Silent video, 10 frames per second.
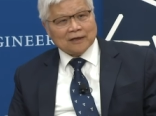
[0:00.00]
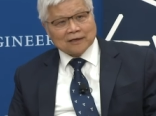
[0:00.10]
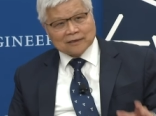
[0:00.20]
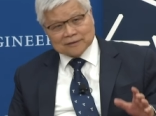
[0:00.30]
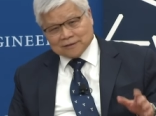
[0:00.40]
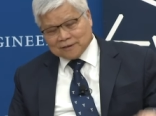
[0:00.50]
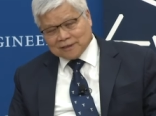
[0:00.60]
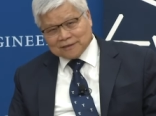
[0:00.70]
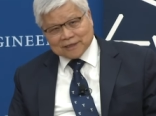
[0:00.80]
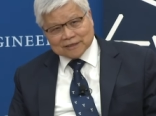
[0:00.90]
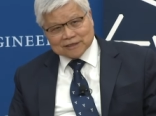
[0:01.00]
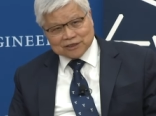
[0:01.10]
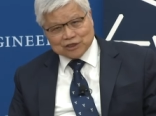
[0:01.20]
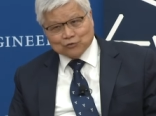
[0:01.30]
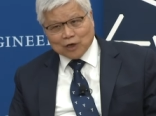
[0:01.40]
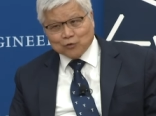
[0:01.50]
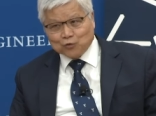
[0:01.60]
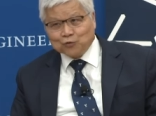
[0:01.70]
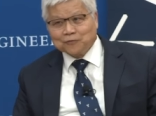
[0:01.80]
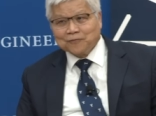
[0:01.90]
uh, Dr. C.Y.
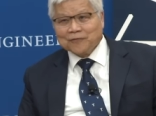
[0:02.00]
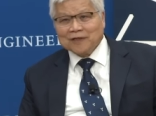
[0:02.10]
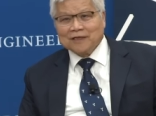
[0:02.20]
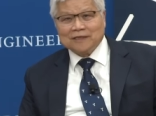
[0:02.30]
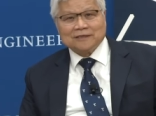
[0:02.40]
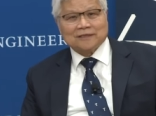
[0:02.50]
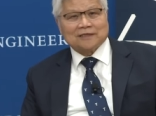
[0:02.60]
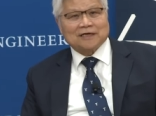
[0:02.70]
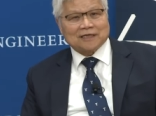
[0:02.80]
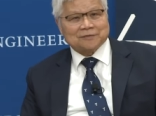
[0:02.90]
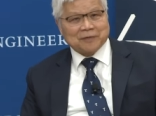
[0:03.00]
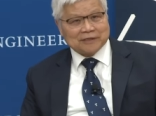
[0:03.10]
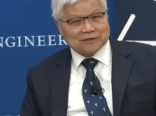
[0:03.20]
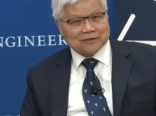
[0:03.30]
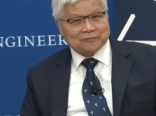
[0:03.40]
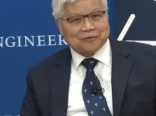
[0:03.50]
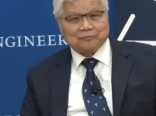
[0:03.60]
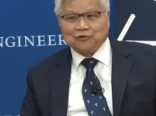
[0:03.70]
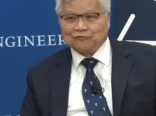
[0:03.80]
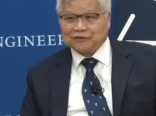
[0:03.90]
Wu, he's a classmate
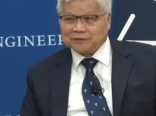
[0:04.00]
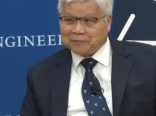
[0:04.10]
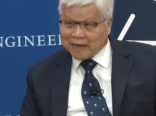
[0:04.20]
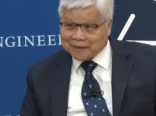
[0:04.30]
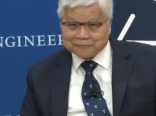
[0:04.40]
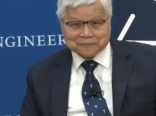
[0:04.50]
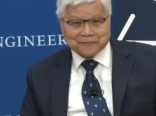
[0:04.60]
of Professor Ma.